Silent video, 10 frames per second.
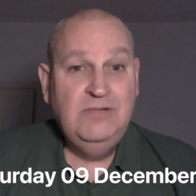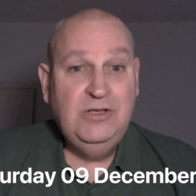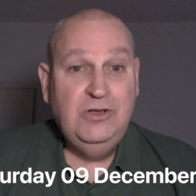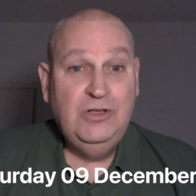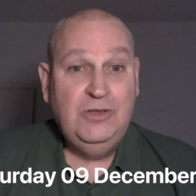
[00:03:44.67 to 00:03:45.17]

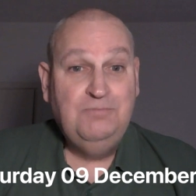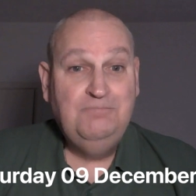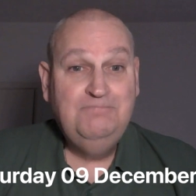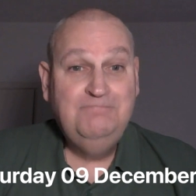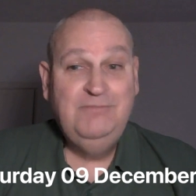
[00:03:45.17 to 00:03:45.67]
They're good
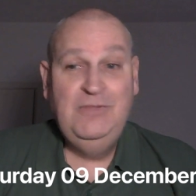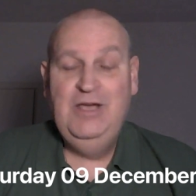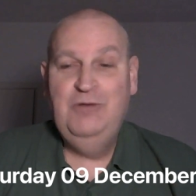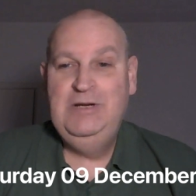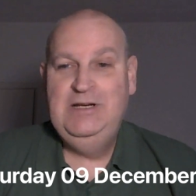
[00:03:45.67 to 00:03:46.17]

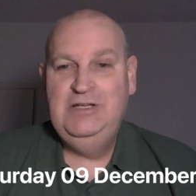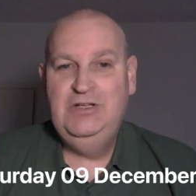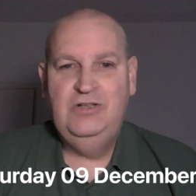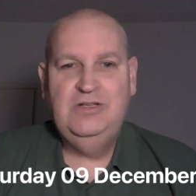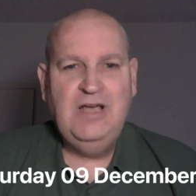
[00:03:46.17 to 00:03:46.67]
they're really
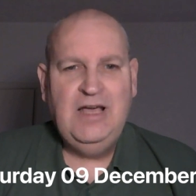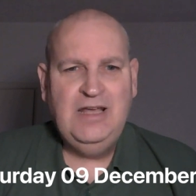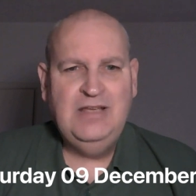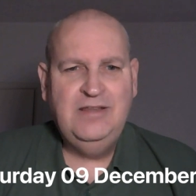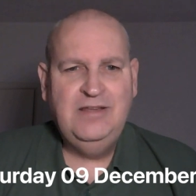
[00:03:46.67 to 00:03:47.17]
good.
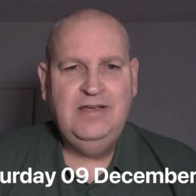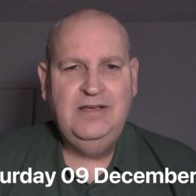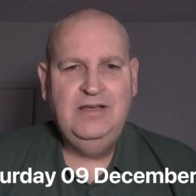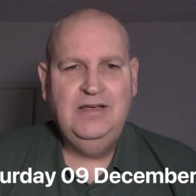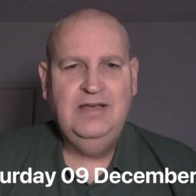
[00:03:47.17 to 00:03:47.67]
And I
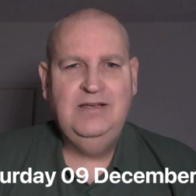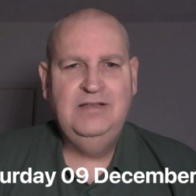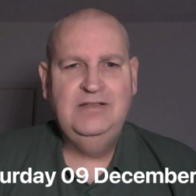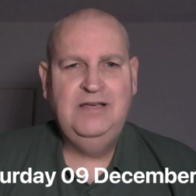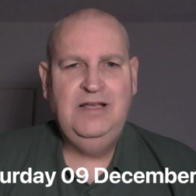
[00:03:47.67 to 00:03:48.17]
think I
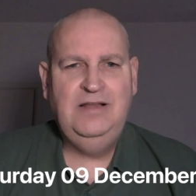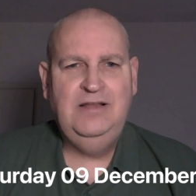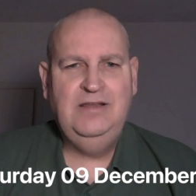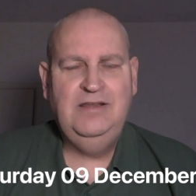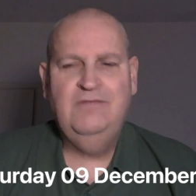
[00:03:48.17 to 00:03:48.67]
can
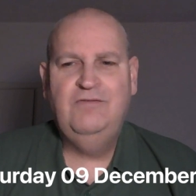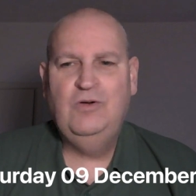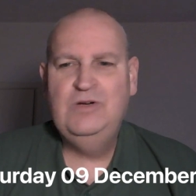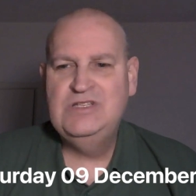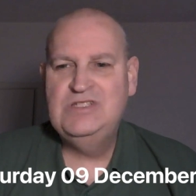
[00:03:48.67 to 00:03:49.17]
tell that the
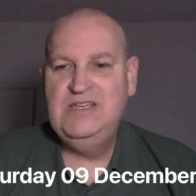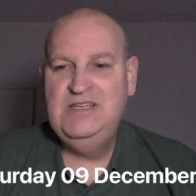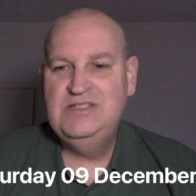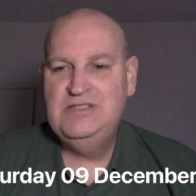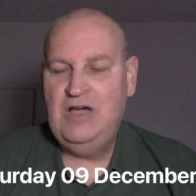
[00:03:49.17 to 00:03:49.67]
focus
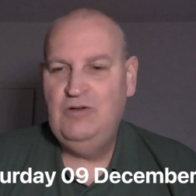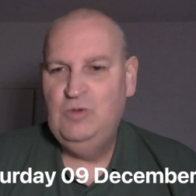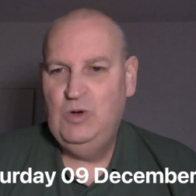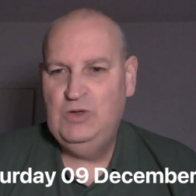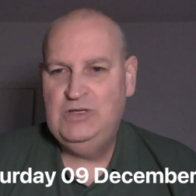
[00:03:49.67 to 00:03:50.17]
is now
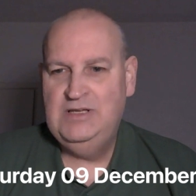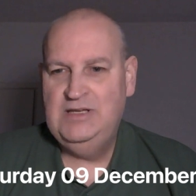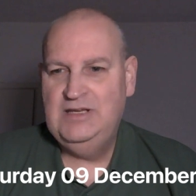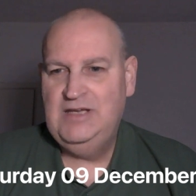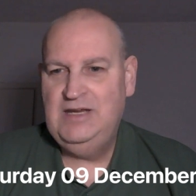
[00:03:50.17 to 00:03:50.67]
working
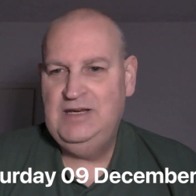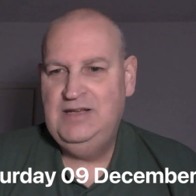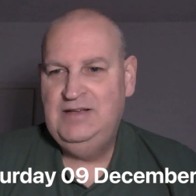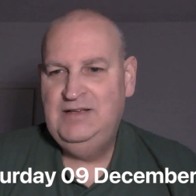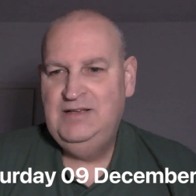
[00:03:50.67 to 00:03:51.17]
again.
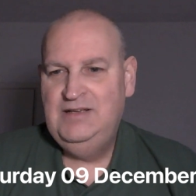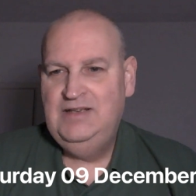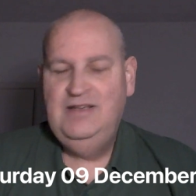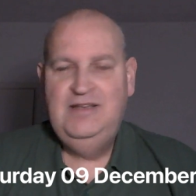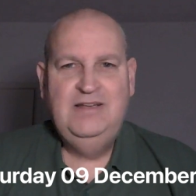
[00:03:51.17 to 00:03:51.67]

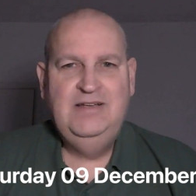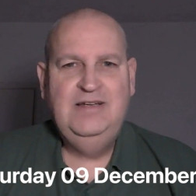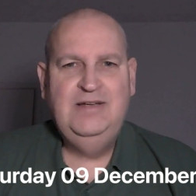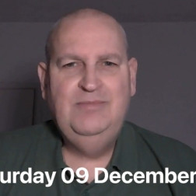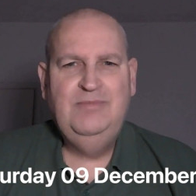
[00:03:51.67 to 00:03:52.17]

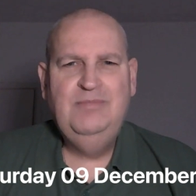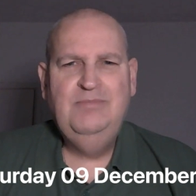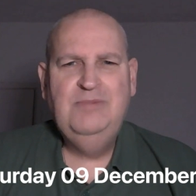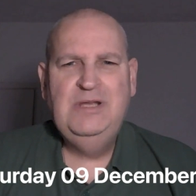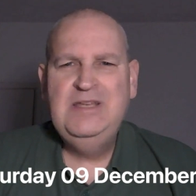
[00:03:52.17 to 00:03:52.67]
Um,
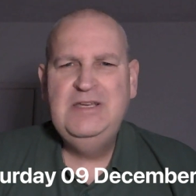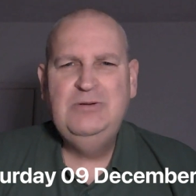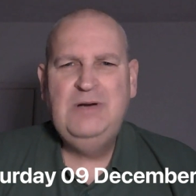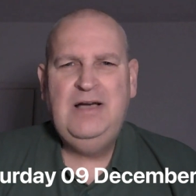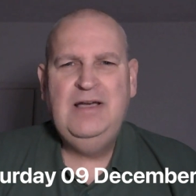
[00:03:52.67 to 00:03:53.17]
but there
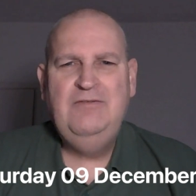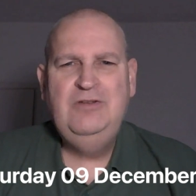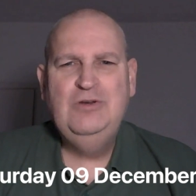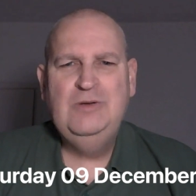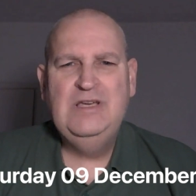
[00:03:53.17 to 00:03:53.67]
you are. If
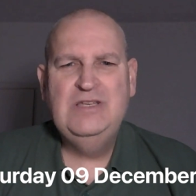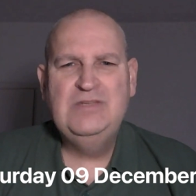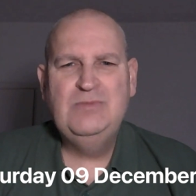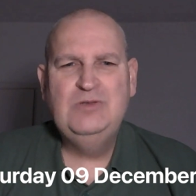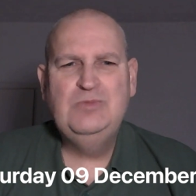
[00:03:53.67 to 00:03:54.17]
you're doing
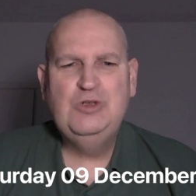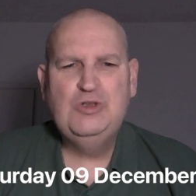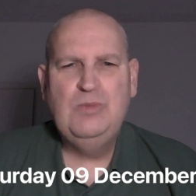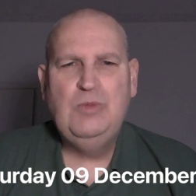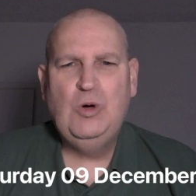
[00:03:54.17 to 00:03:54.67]
customer
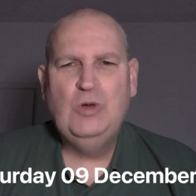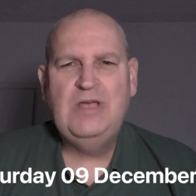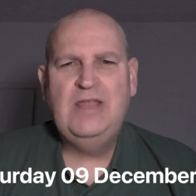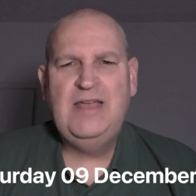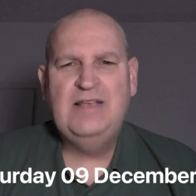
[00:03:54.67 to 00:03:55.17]

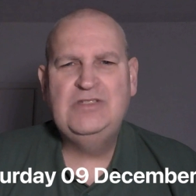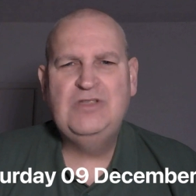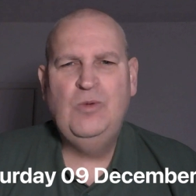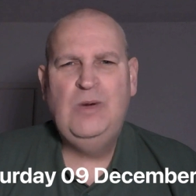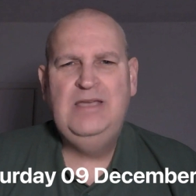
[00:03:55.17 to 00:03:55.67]
support, that's
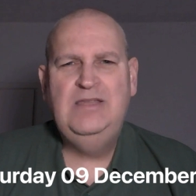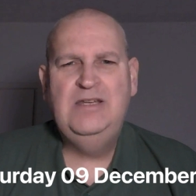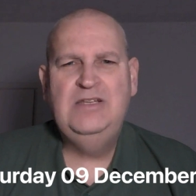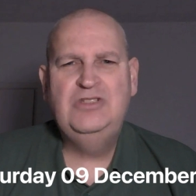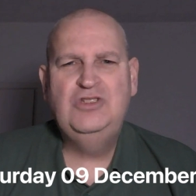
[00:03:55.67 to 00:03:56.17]
the way
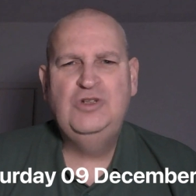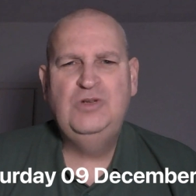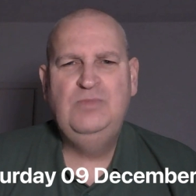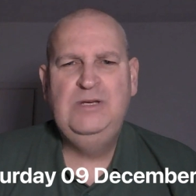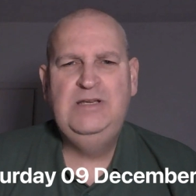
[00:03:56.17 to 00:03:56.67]
that it
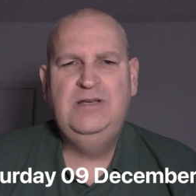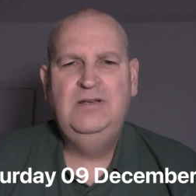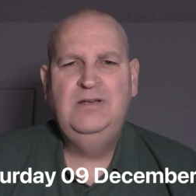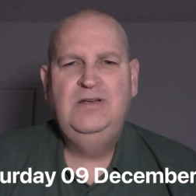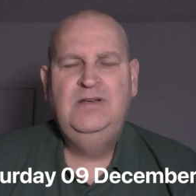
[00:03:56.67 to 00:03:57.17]
should be.
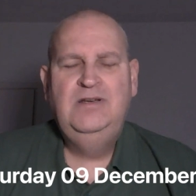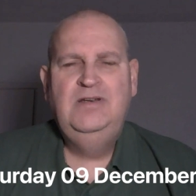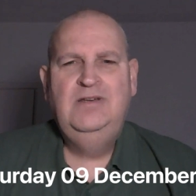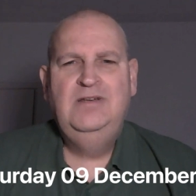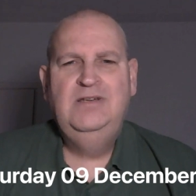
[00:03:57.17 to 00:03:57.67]

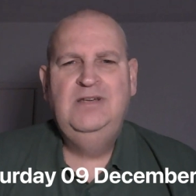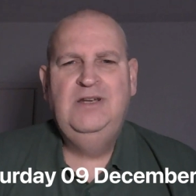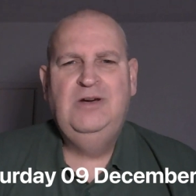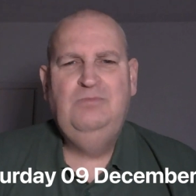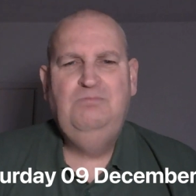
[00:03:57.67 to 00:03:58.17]
You
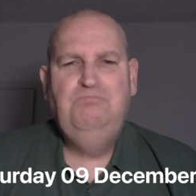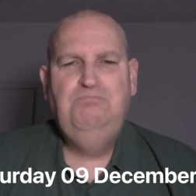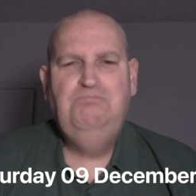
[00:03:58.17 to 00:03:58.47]
know,